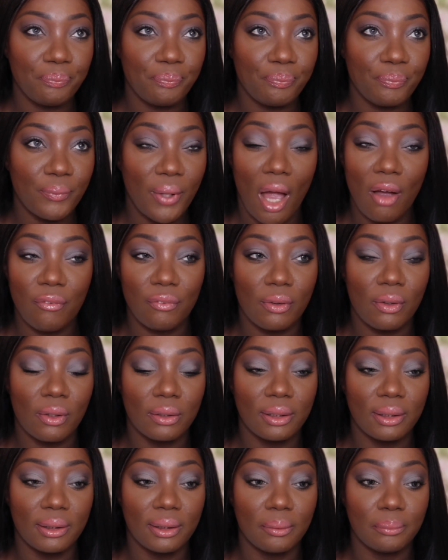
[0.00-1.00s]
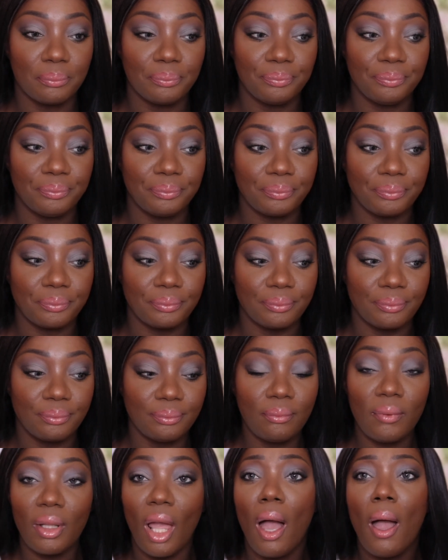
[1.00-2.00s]
I forgot the name,
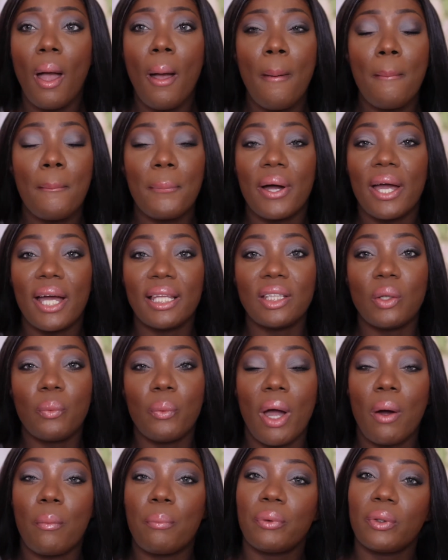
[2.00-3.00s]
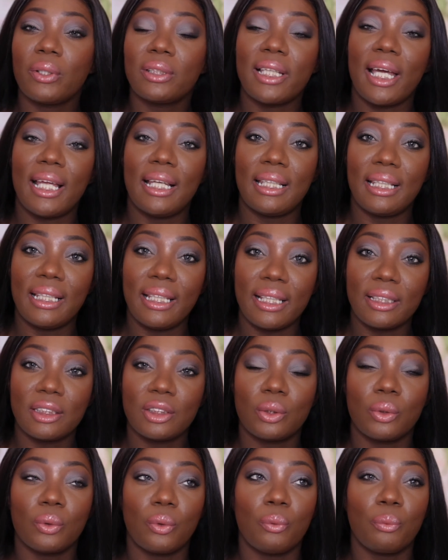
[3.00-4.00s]
but anyway, I'll put a link
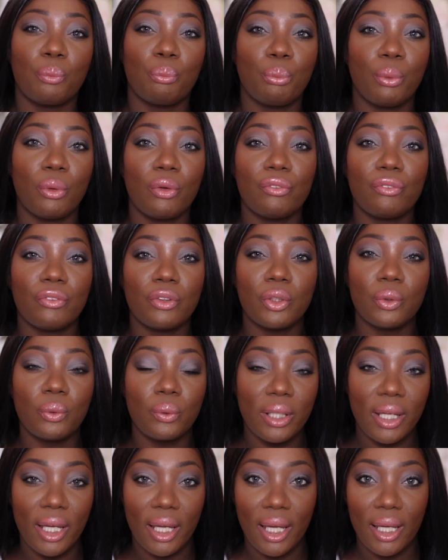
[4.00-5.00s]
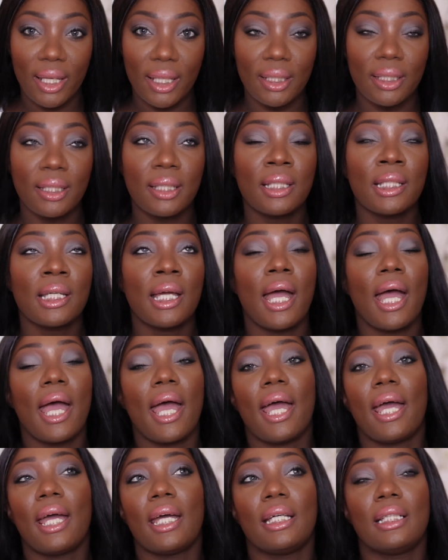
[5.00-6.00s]
to both UK
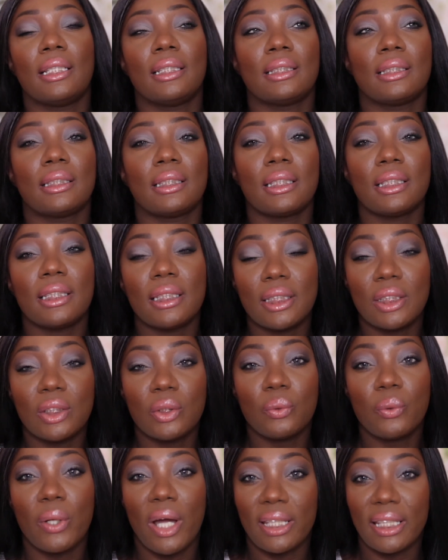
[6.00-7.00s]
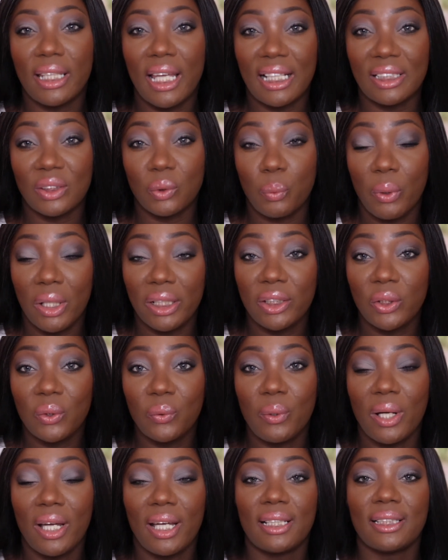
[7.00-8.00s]
and EU and as well
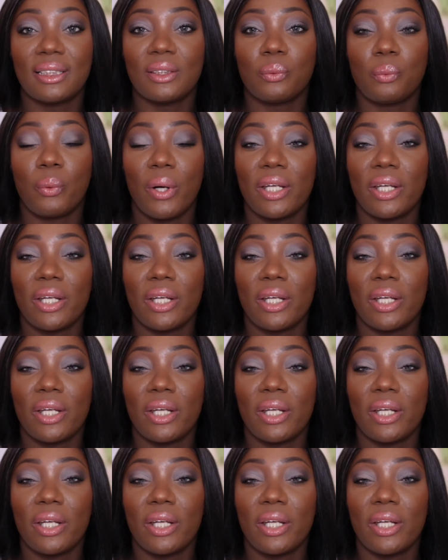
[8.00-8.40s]
US where you